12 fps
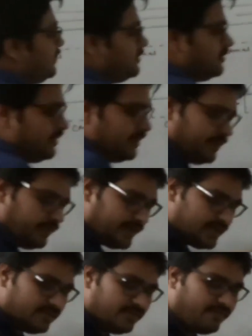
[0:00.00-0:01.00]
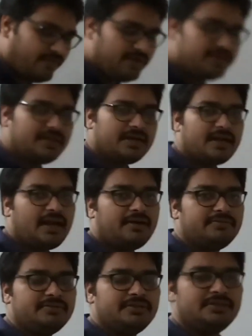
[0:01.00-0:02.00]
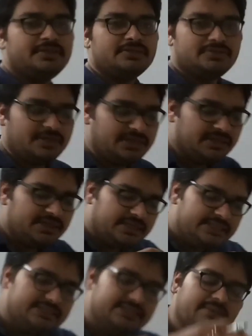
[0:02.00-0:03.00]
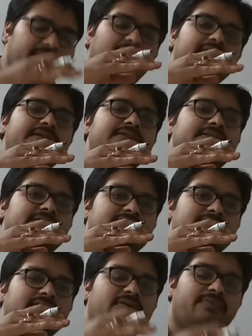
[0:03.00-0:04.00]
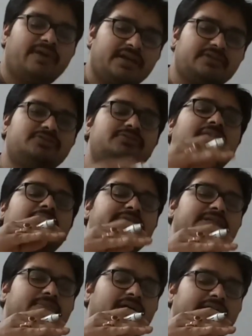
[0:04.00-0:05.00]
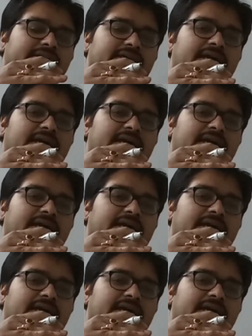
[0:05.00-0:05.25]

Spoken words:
Whenever water will fall on the ground, so it will reach some height. The water should have some height.